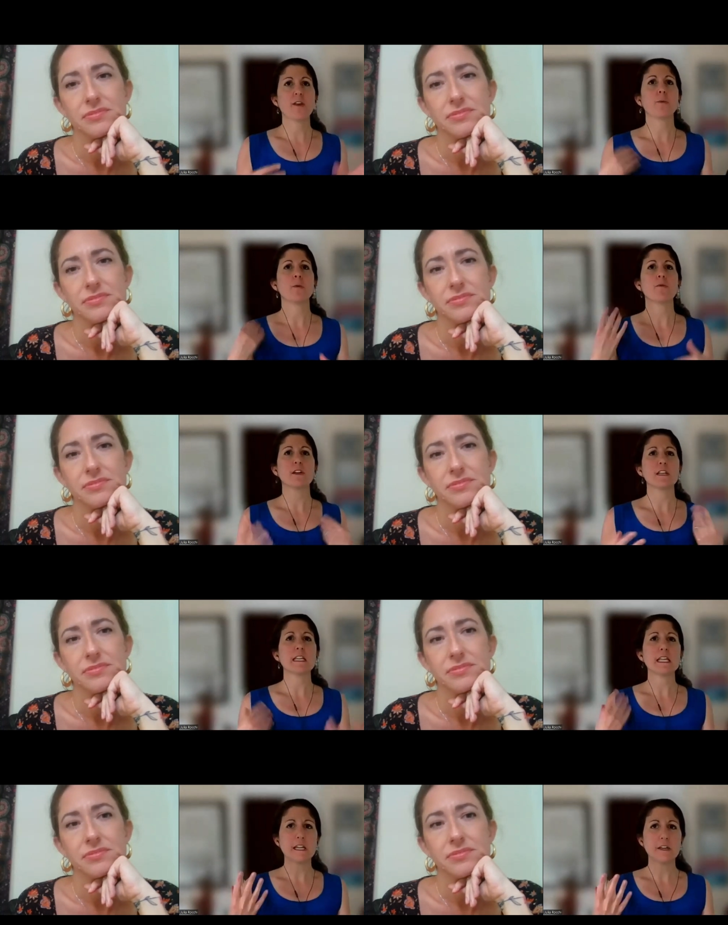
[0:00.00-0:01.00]
Speaker 1: that were really
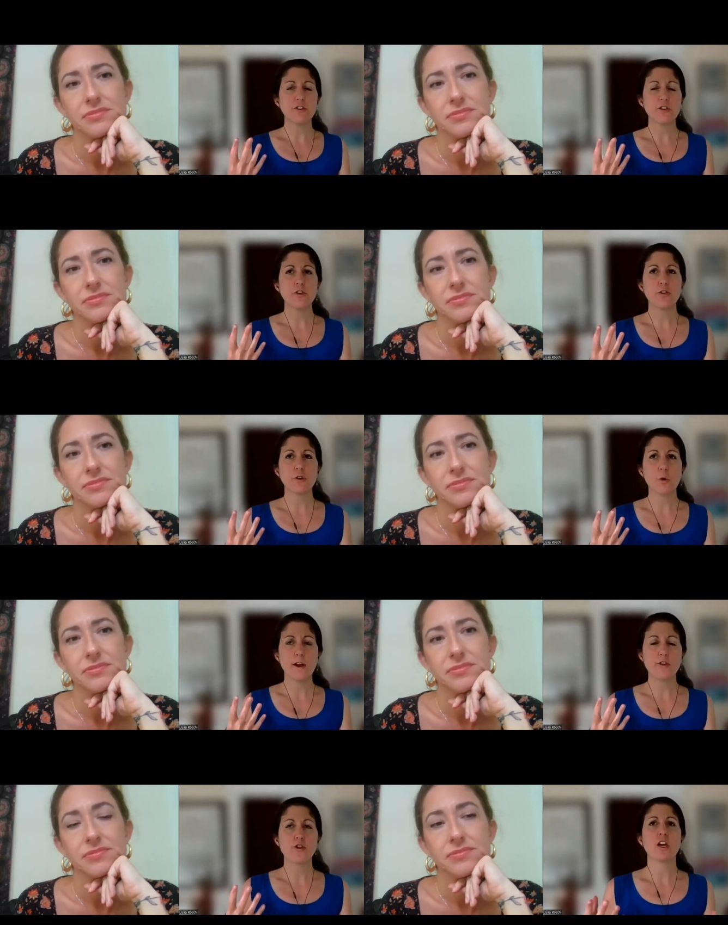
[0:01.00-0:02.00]
leading to your
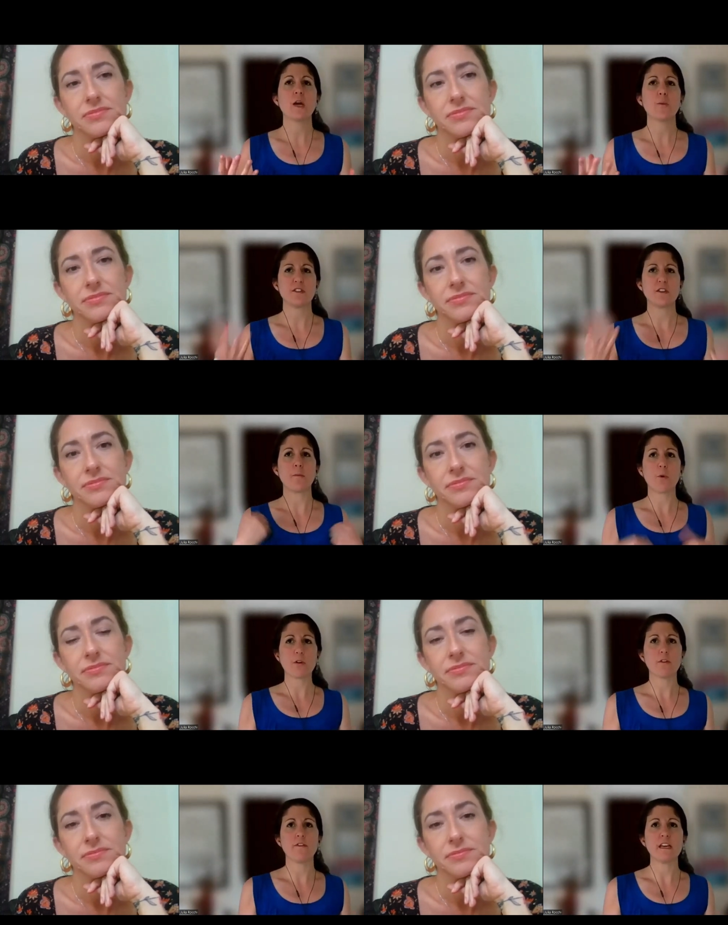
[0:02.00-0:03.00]
questioning? Was it
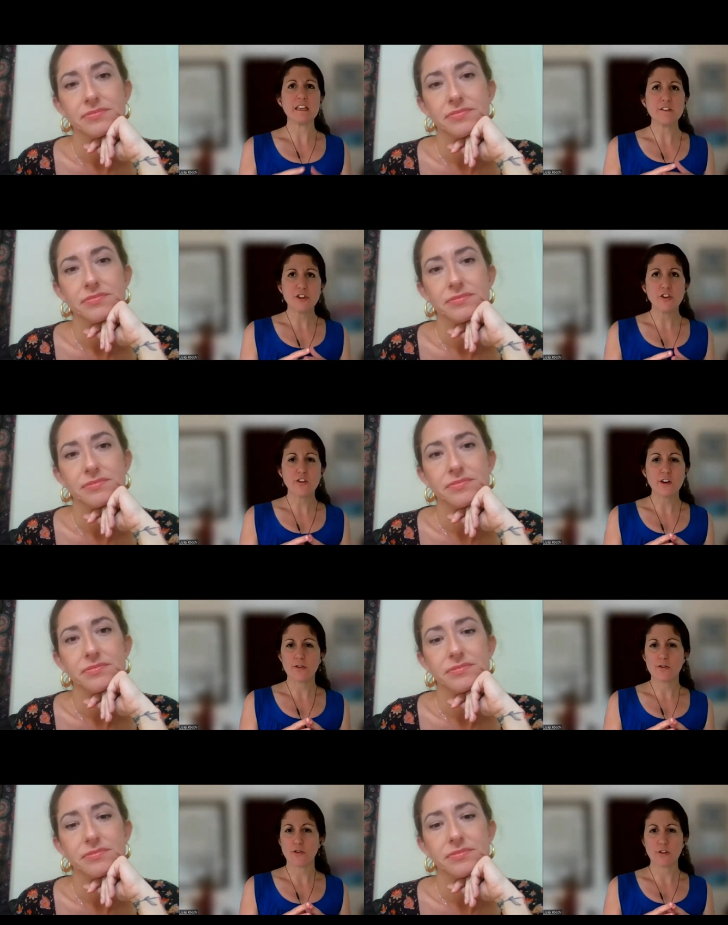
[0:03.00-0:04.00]
more of an
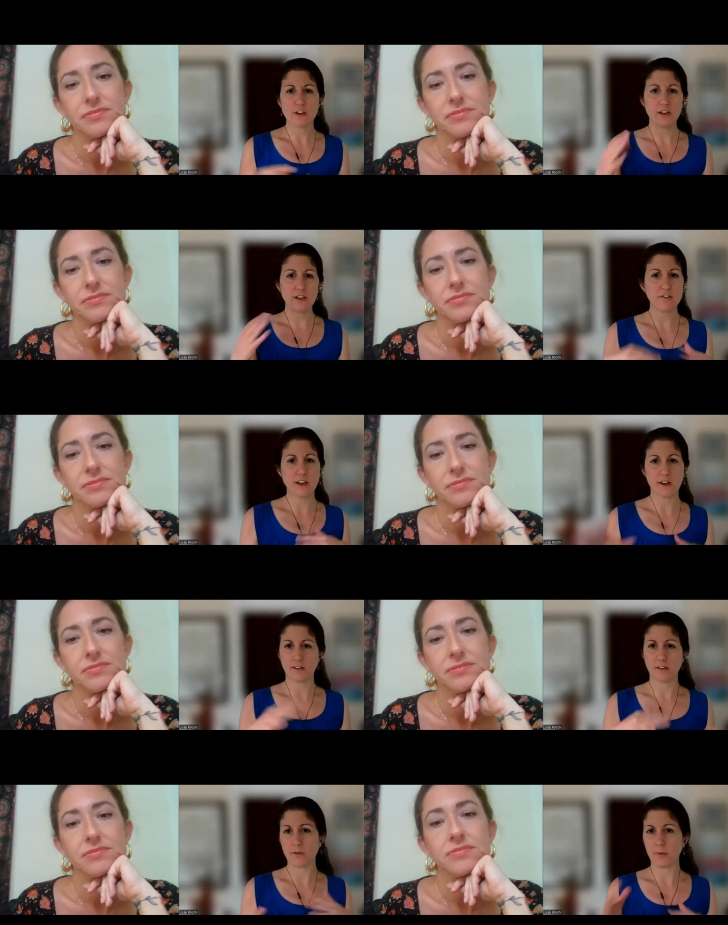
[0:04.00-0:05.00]
interior journey? Can you take us
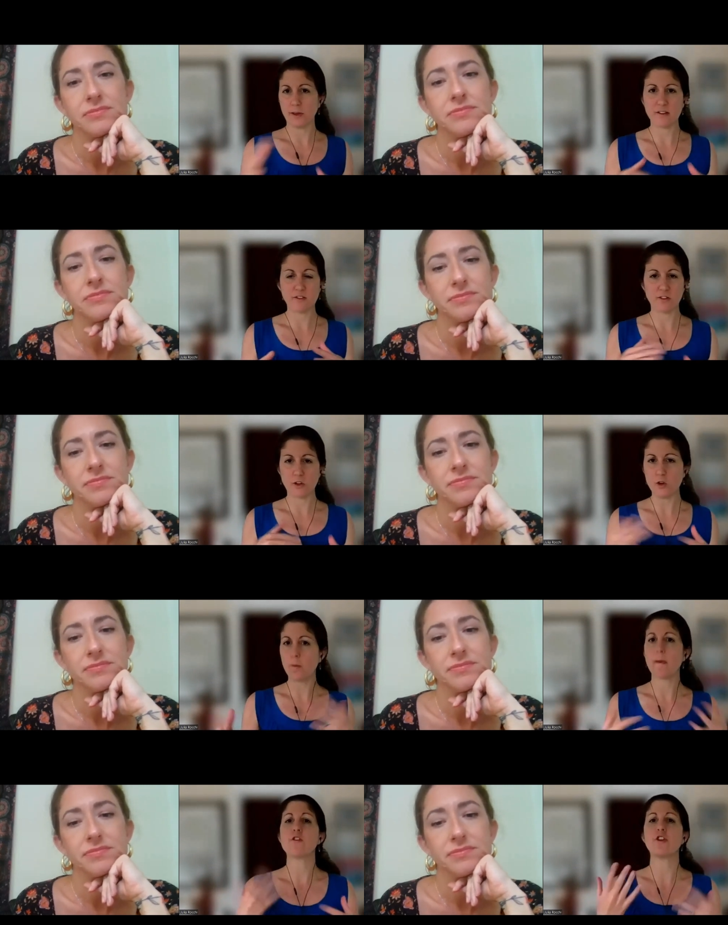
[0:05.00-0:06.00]
a little bit mm. into? You
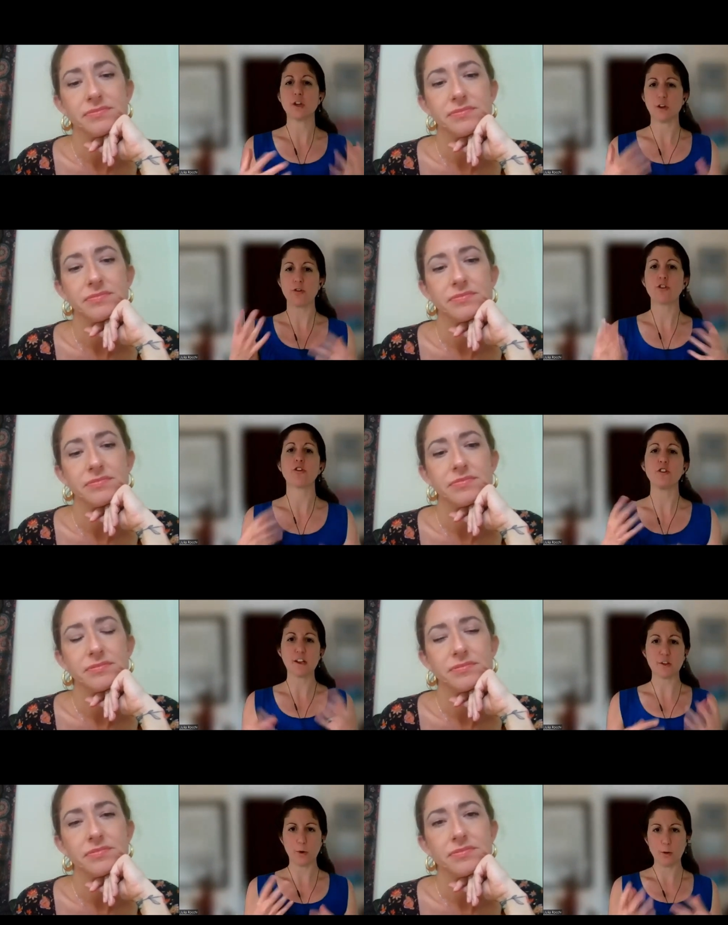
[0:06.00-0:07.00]
were mentioning that your
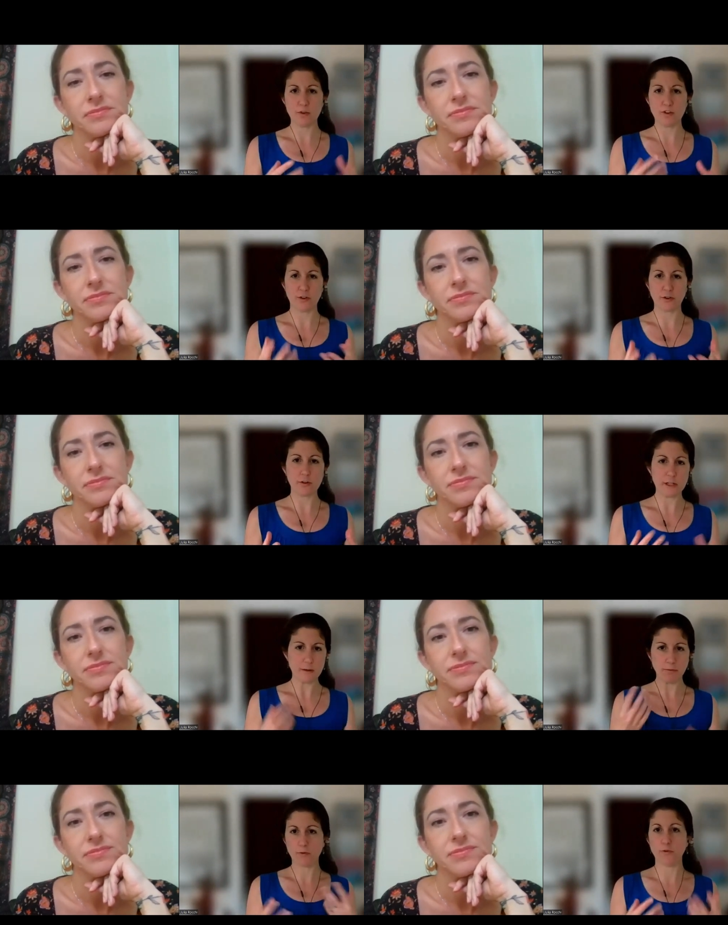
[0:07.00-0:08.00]
30s were a
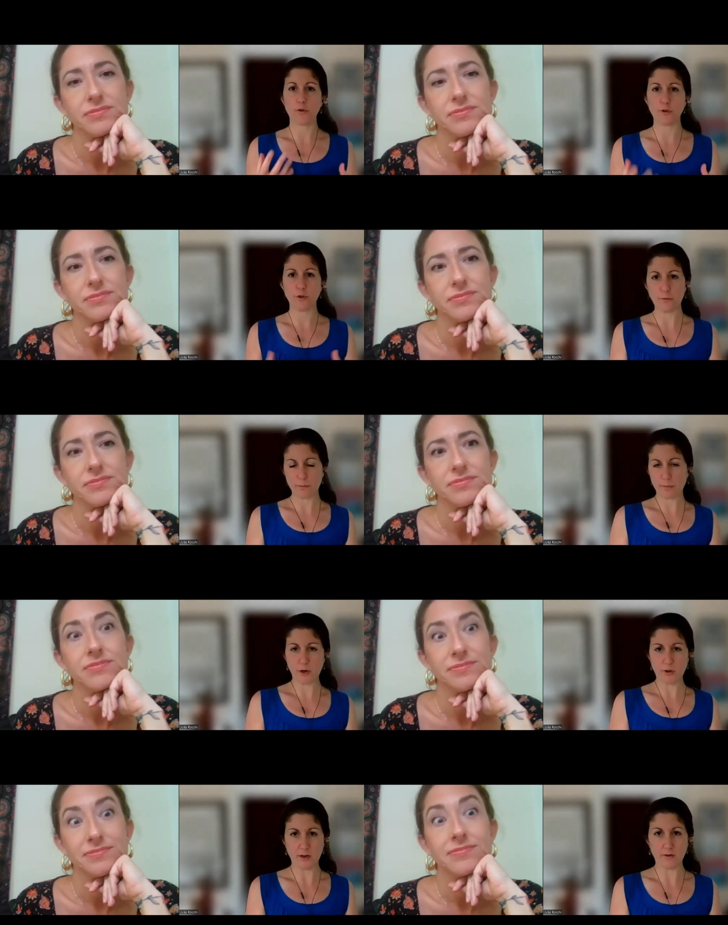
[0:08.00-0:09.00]
particularly fertile
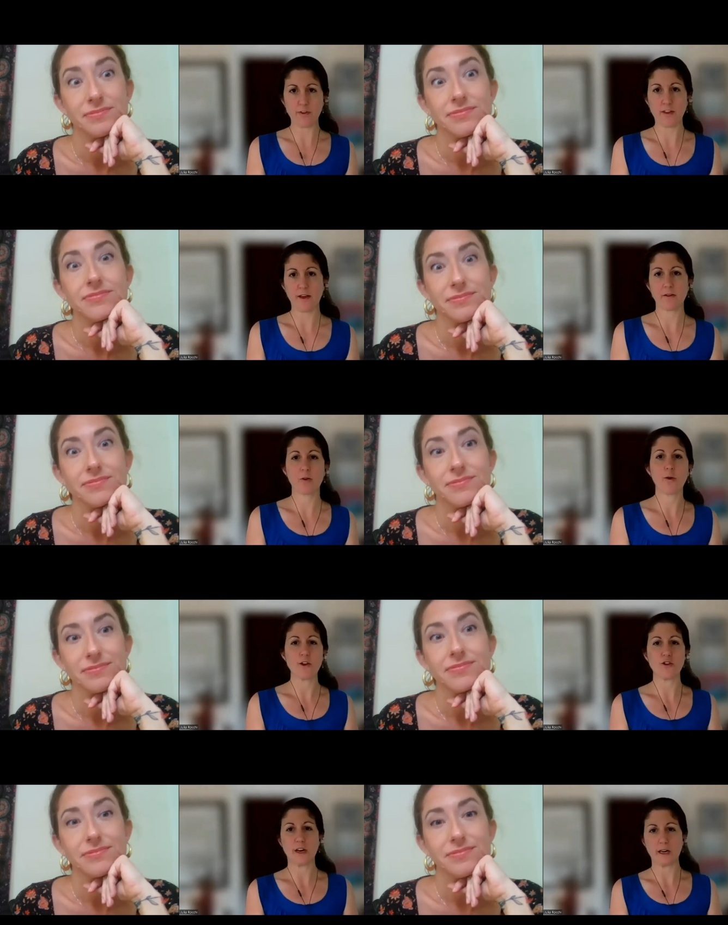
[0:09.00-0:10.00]
period for that
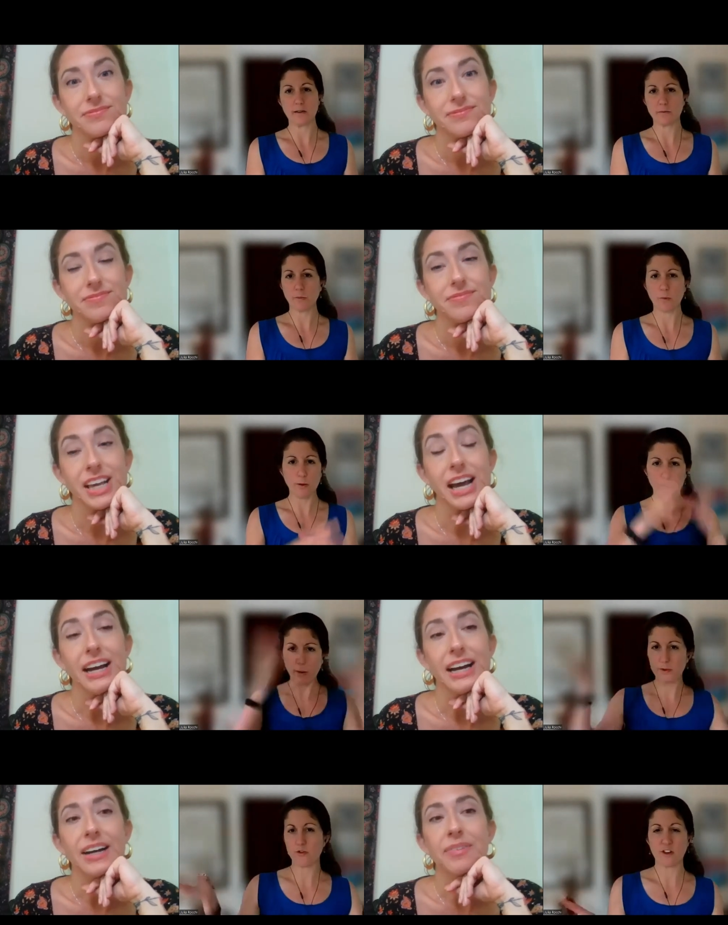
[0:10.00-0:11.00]
questioning. What, yeah.
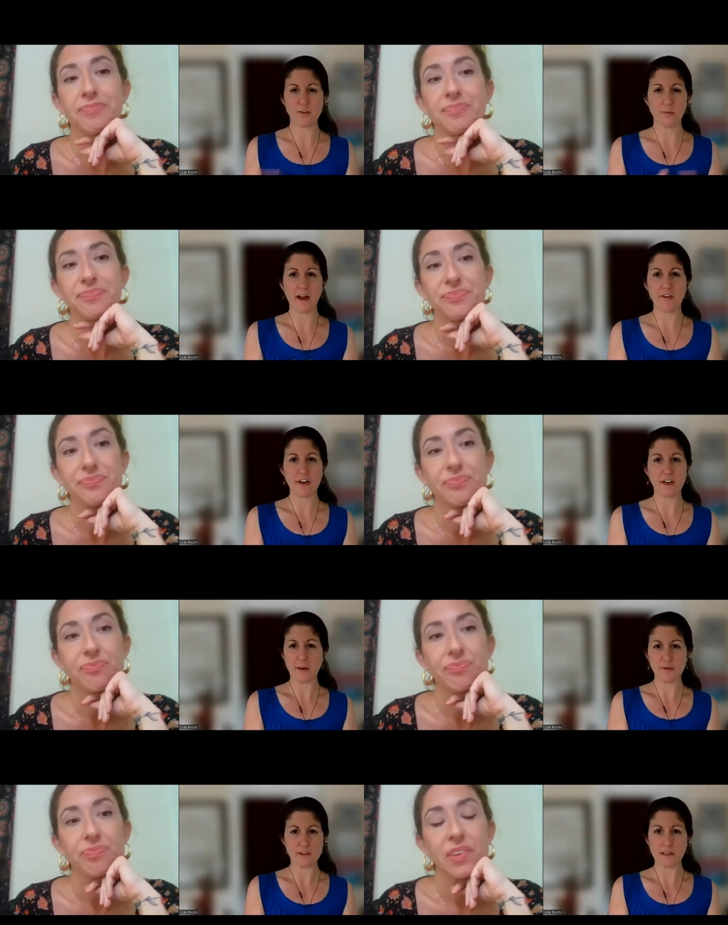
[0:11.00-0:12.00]
what was transpiring
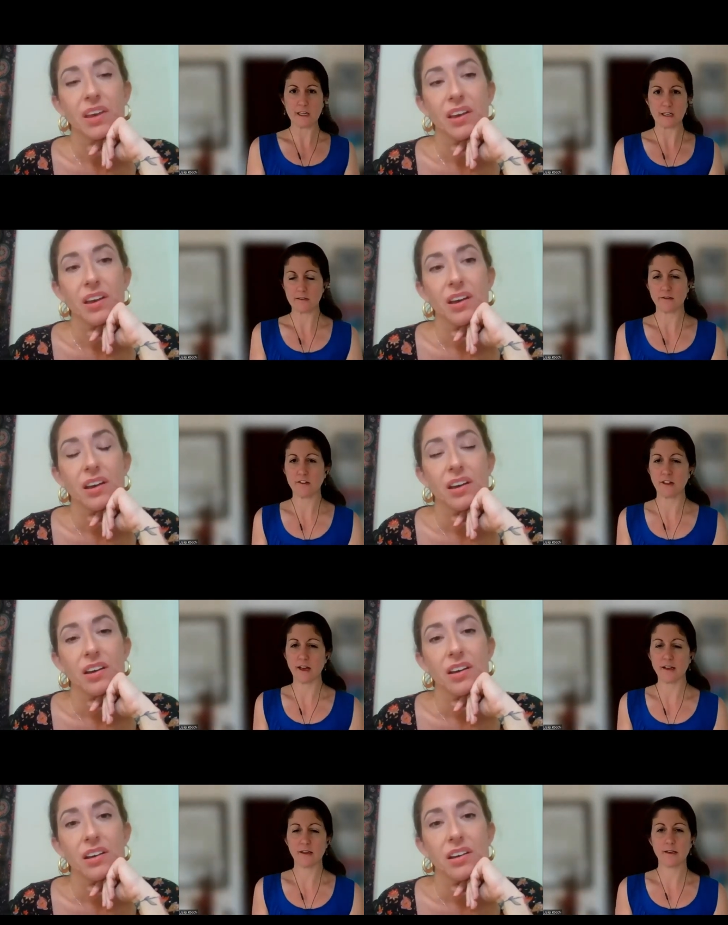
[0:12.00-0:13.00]
that was leading to
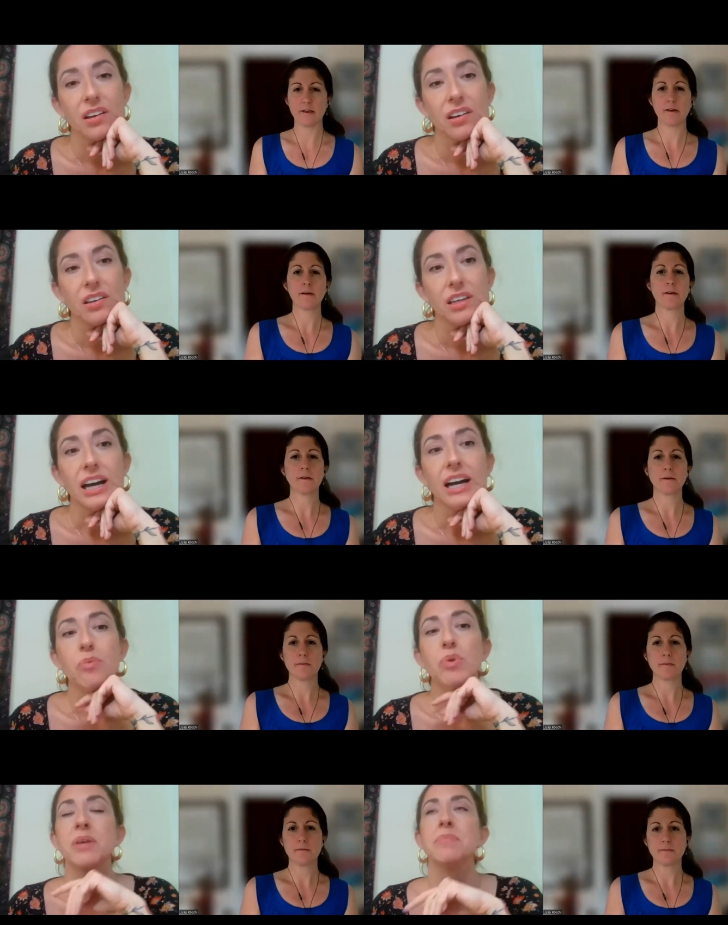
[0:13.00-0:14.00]
that?
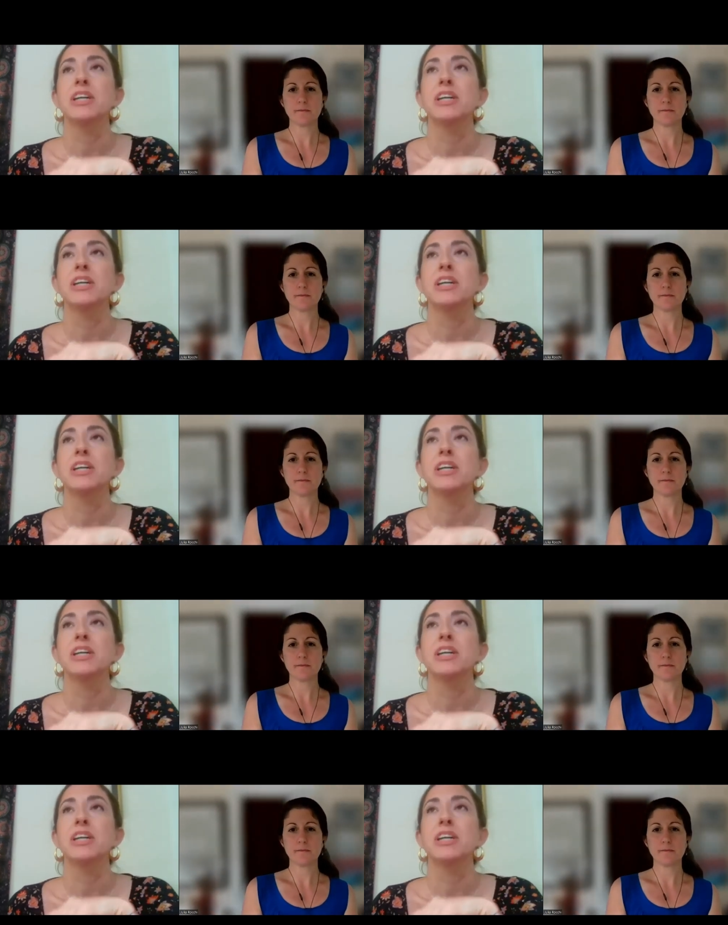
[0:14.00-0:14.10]
Speaker 2: Yeah. Well,